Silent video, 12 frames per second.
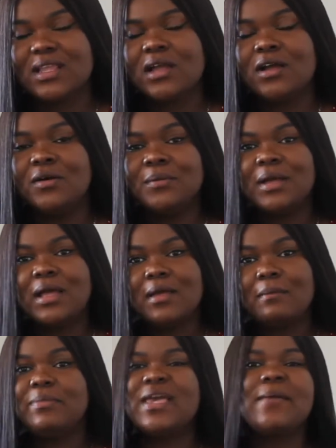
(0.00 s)
Bear
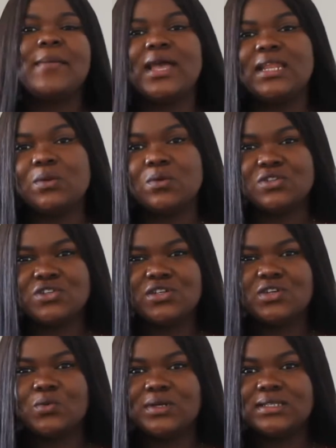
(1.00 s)
in mind it was
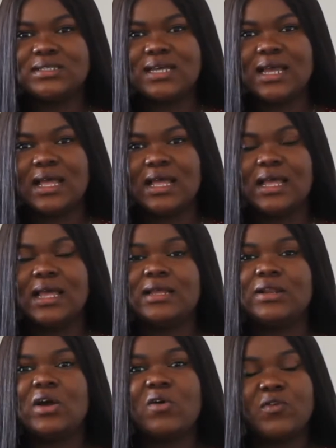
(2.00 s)
during winter,
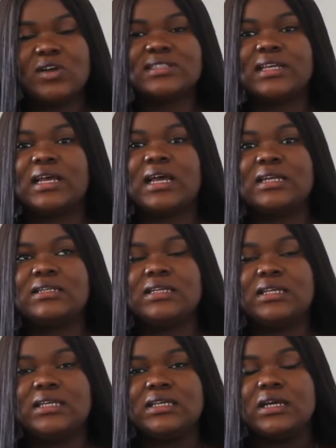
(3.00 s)
and of course I had
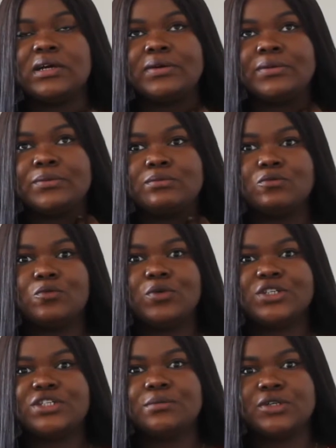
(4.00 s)
a
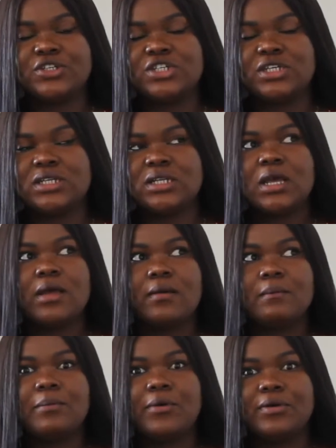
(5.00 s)
washing machine,
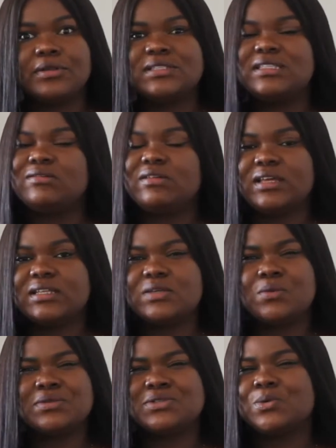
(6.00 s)
but still yet it
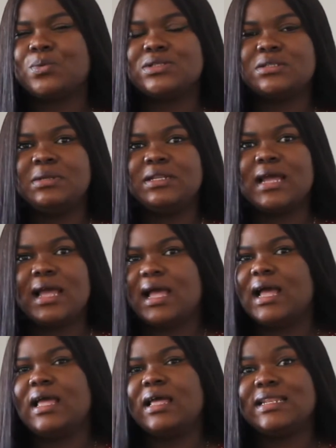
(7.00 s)
wasn't supposed to be that
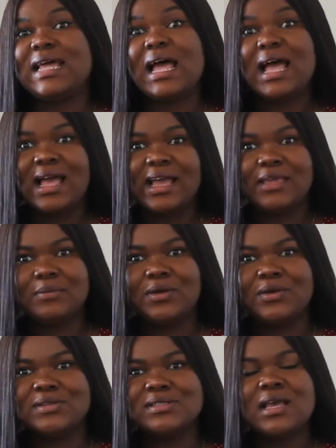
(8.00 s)
high,
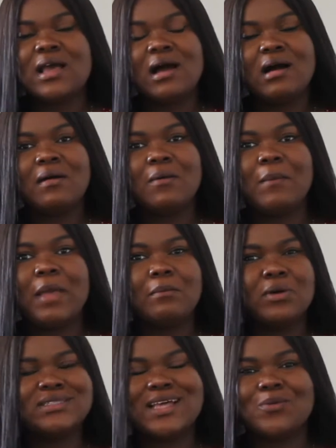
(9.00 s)
because my
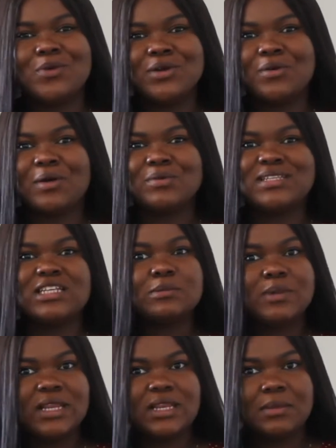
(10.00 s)
boss at work, I was
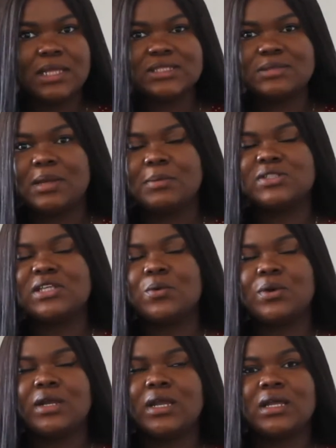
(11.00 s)
explaining to my boss at
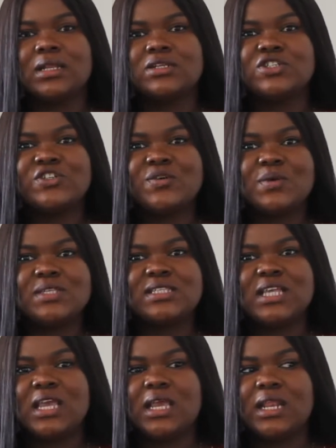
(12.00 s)
work, and she was
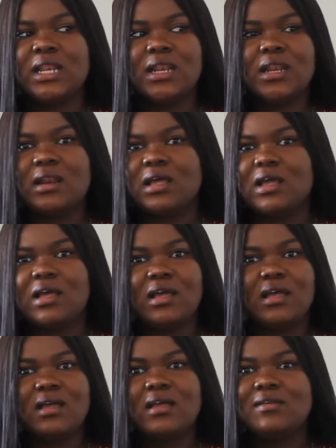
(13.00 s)
saying,
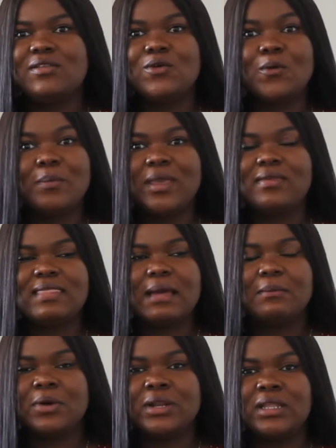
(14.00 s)
nah, don't pay that
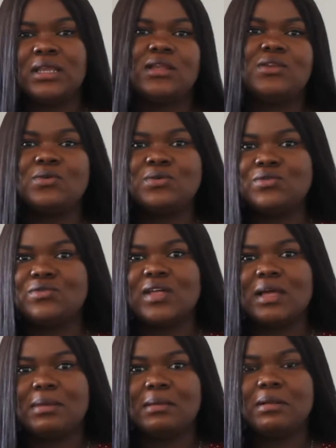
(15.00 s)
money, don't do
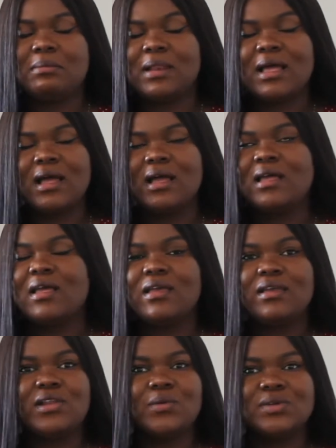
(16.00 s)
that, blah blah blah.
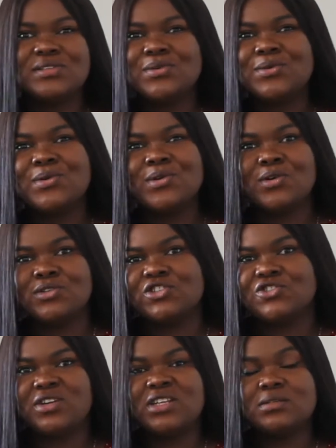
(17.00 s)
And it was a whole long
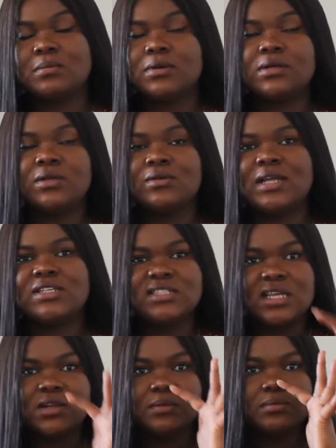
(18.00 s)
stretch, but I just
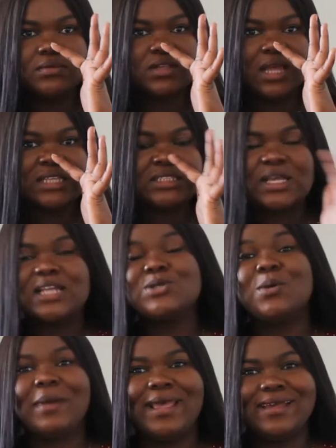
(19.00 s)
kind of I took
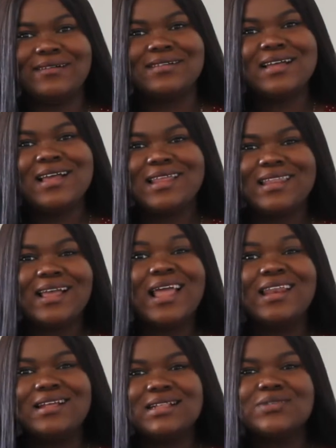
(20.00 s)
my L. Like, I
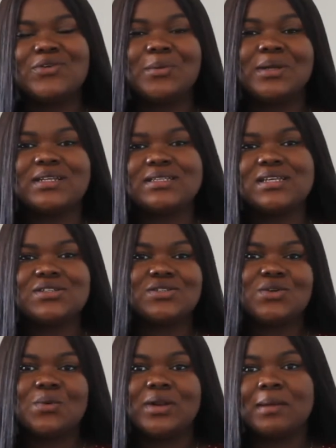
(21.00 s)
learned from it. I said, you know
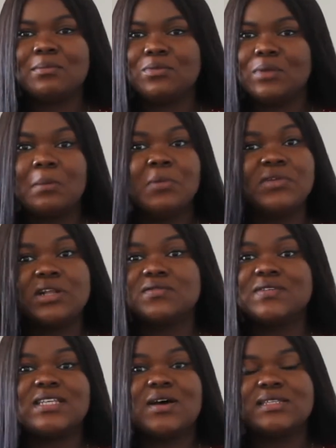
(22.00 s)
what, I'm moving out of
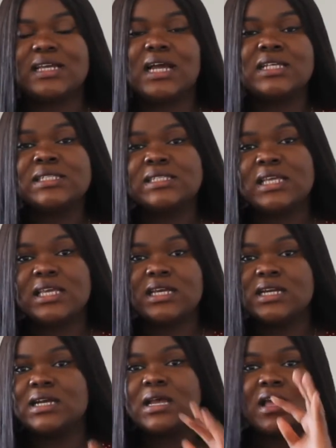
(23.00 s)
this house. I can't stay
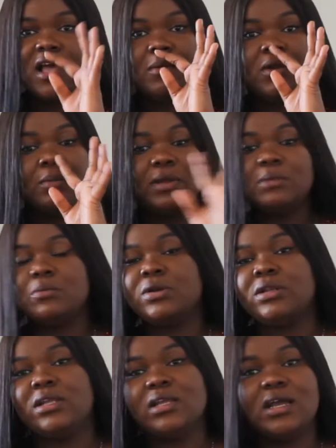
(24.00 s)
here. I'm going to pay the
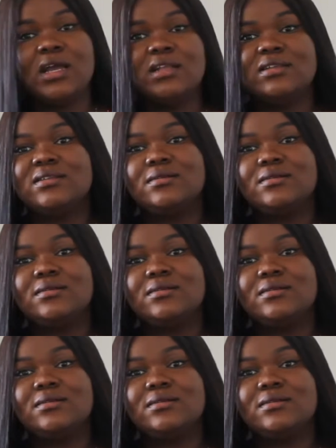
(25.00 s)
money and